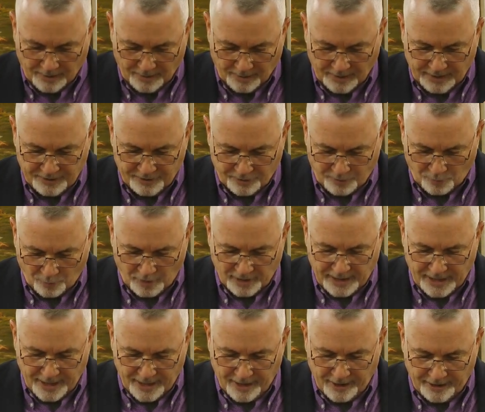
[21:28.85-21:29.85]
these
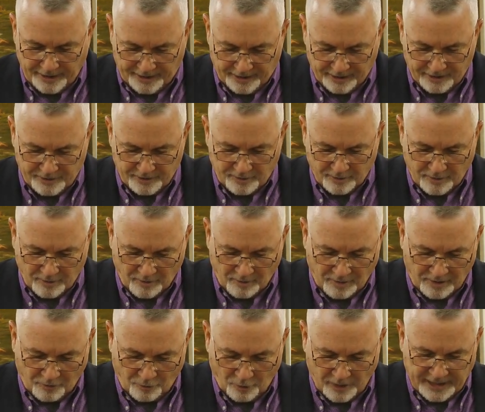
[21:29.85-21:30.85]
3 areas.
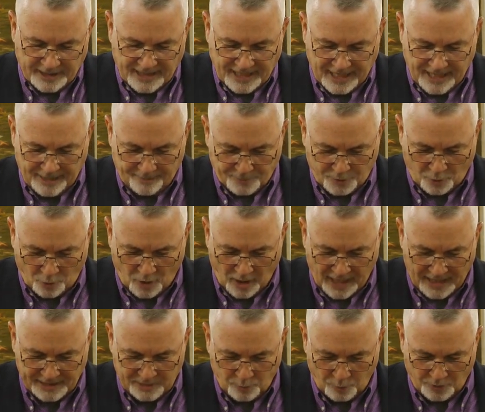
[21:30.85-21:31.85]
3 times
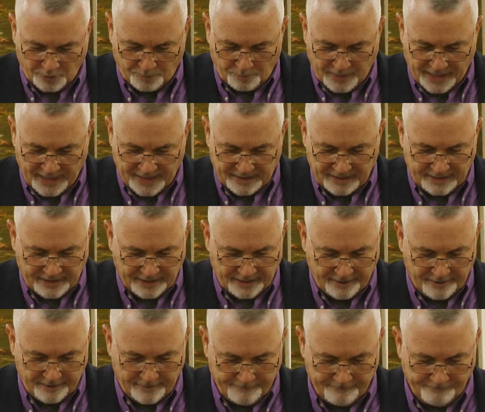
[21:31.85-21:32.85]
Christ was begged
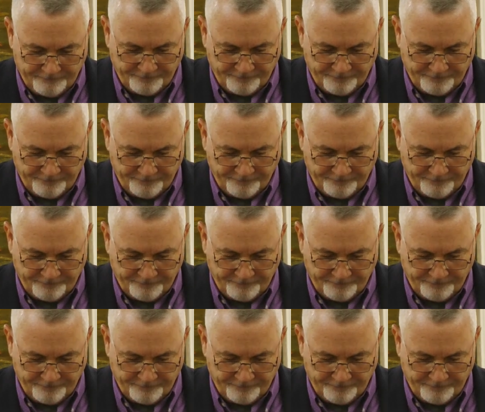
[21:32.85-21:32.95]
here.